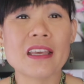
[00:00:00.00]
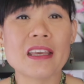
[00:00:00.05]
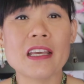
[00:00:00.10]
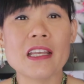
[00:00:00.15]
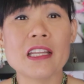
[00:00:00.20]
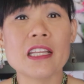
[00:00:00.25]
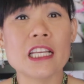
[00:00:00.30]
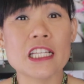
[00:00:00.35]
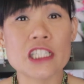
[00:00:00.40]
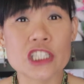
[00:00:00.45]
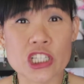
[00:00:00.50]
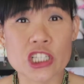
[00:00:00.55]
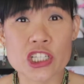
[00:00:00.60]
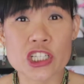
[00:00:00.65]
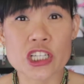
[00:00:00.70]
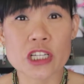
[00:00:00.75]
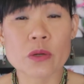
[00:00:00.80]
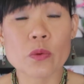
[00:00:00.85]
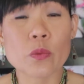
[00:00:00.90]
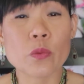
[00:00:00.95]
In
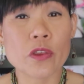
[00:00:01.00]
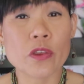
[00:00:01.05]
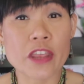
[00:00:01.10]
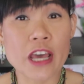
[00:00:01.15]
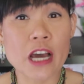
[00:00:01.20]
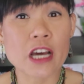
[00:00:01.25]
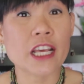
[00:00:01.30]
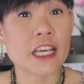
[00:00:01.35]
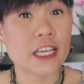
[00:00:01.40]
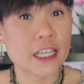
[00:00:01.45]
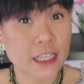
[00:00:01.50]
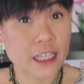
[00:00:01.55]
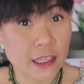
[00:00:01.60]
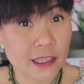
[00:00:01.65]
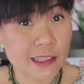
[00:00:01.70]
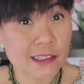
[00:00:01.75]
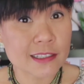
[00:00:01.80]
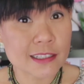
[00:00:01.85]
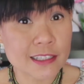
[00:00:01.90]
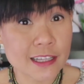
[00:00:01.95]
addition, without a
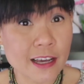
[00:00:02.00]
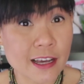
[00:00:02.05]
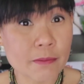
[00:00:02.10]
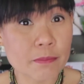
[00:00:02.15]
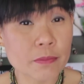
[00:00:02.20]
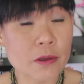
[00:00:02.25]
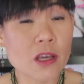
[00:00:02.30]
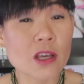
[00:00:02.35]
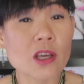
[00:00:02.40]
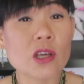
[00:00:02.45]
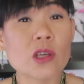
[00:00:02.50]
kill step,